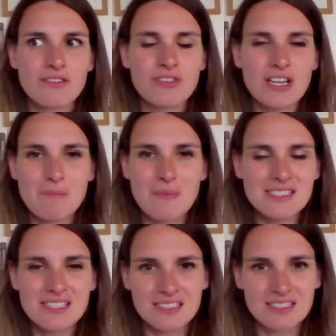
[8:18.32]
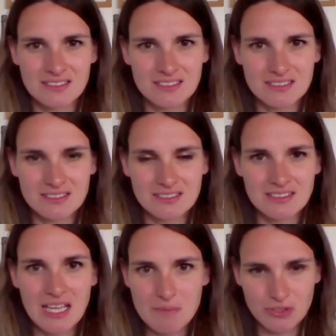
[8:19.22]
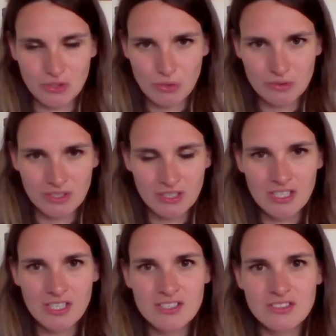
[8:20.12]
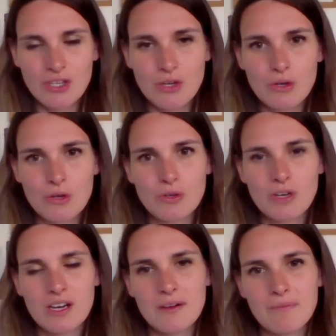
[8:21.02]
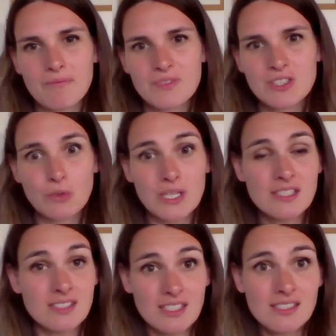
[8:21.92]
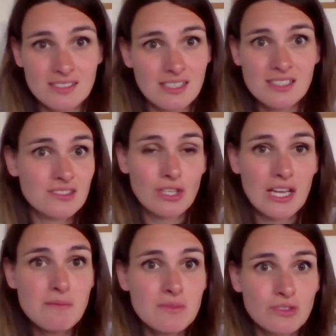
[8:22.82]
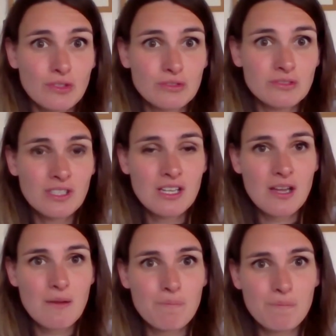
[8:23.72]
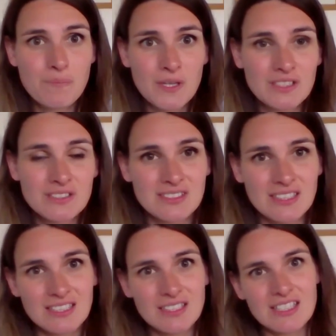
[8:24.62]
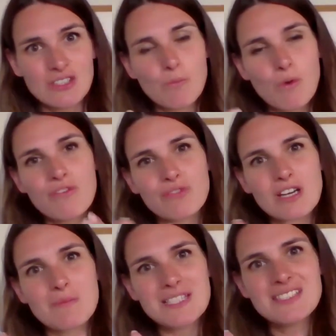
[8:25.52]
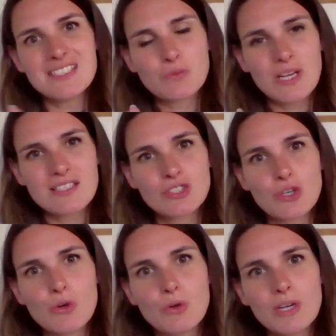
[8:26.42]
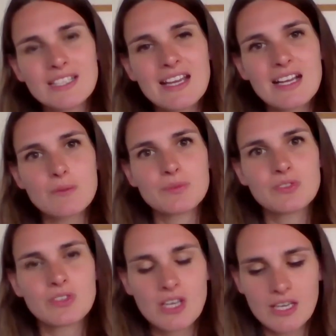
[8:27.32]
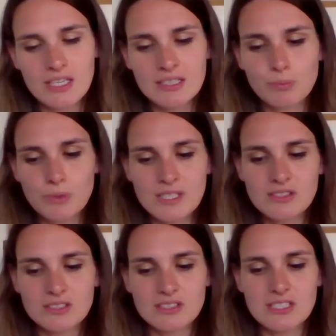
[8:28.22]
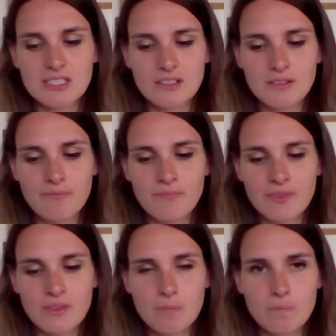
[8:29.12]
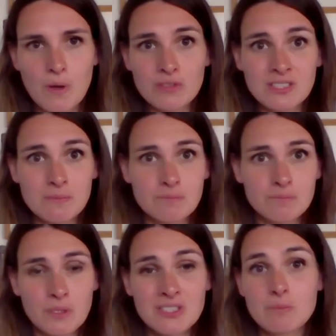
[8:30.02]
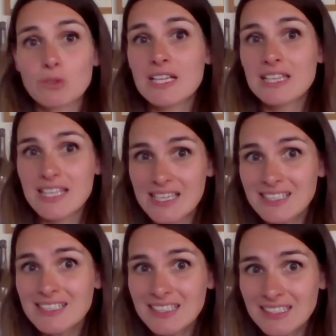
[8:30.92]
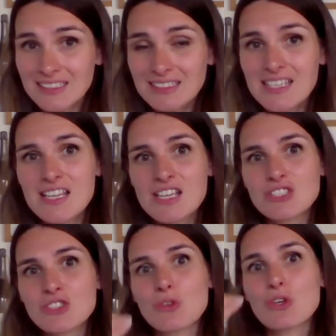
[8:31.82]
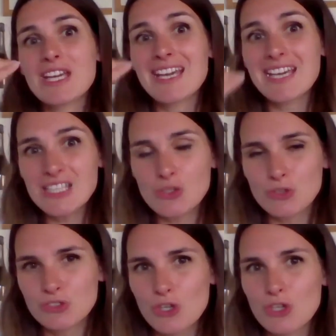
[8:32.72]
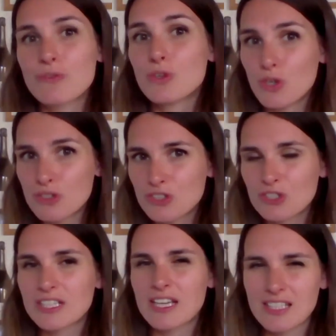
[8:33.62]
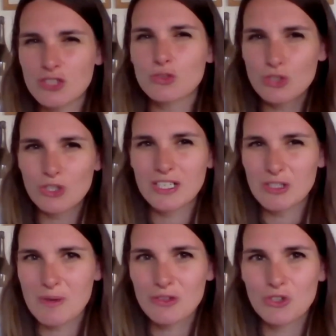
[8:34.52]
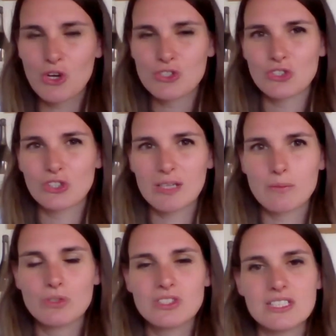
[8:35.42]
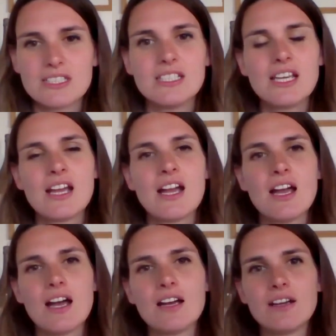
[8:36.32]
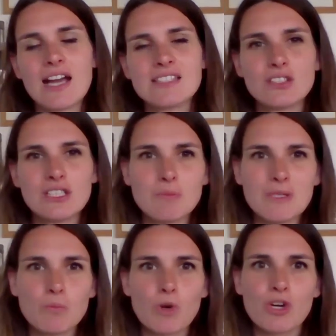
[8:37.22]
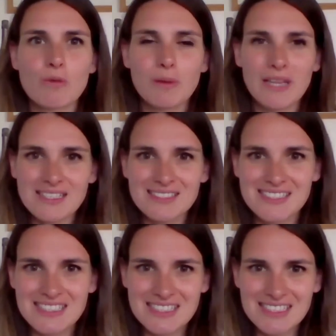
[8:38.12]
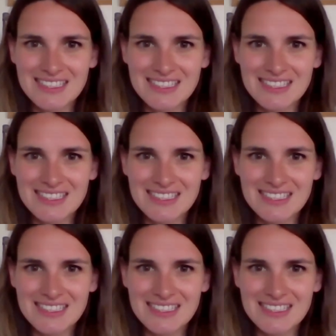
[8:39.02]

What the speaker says: fragmented limestone. So it's the limestone, but in a more fragmented way. So it helps. It brings the possible clay in. So the cryo soil of the Grand Cendré. I think you're talking about the Grand Cendré mostly. Adds a little bit more complexity.